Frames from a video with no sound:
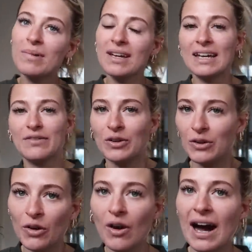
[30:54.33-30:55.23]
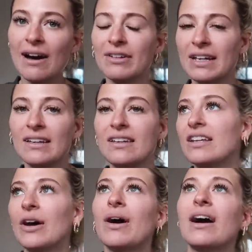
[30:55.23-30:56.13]
if you're not having, you
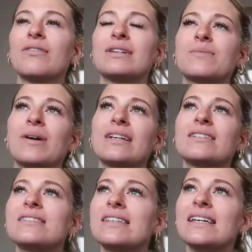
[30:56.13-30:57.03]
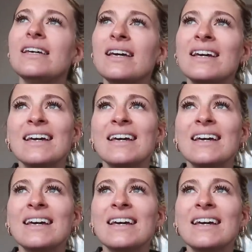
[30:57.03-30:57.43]
know, a high risk pregnancy,